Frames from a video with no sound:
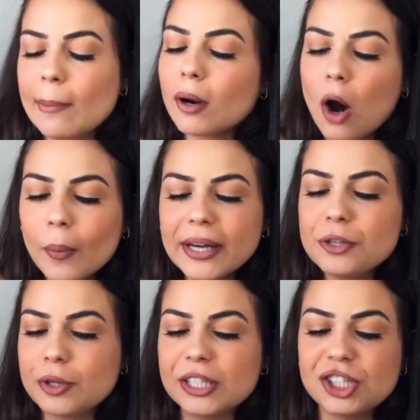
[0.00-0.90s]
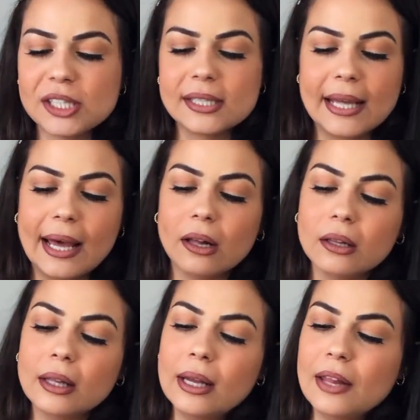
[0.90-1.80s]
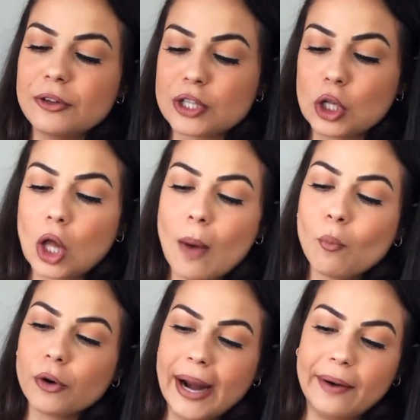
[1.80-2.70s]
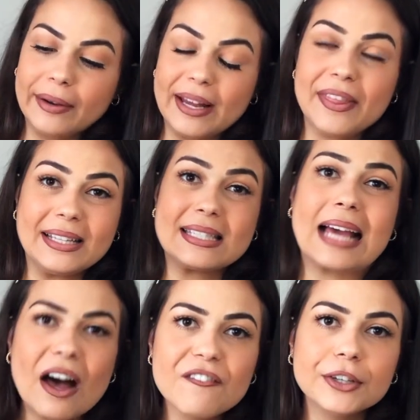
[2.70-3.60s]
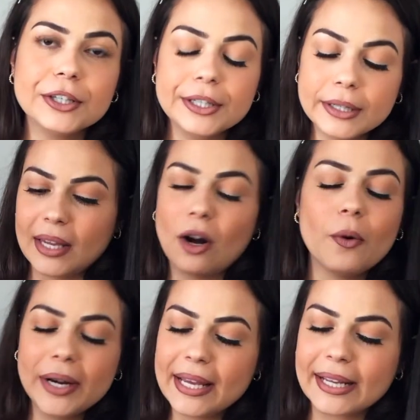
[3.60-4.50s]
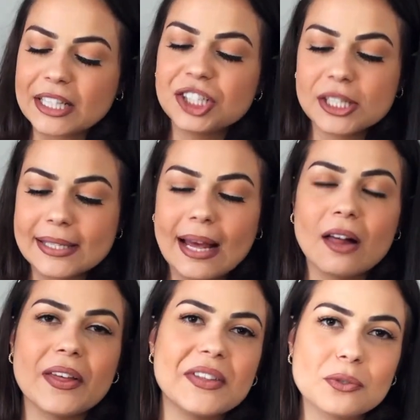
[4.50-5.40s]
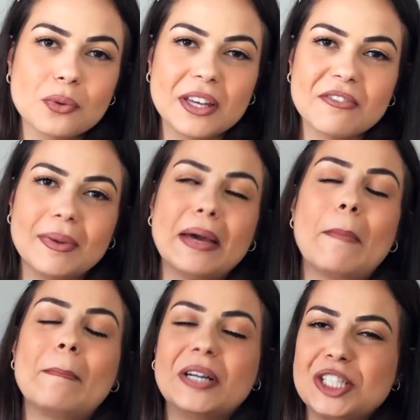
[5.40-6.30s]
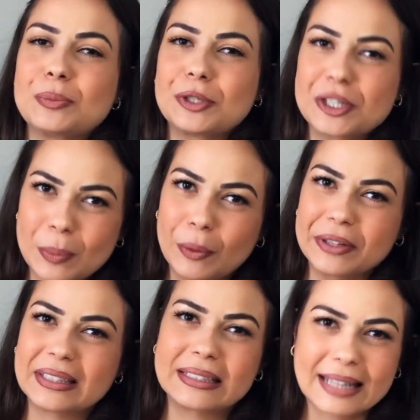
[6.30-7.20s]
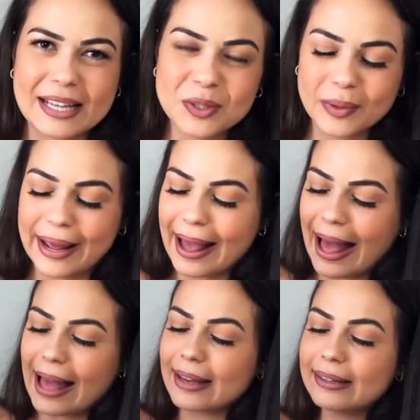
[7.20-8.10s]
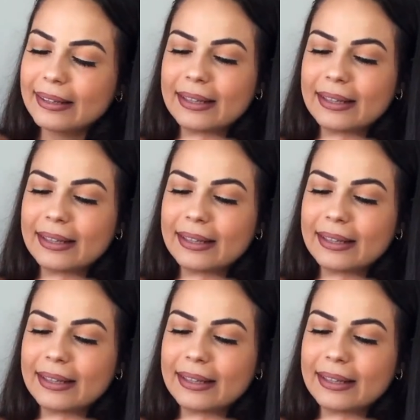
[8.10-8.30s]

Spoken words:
but already you can just tell there's a lot more area that's covered, and already I can just tell that this will give me much more support than the last one I had.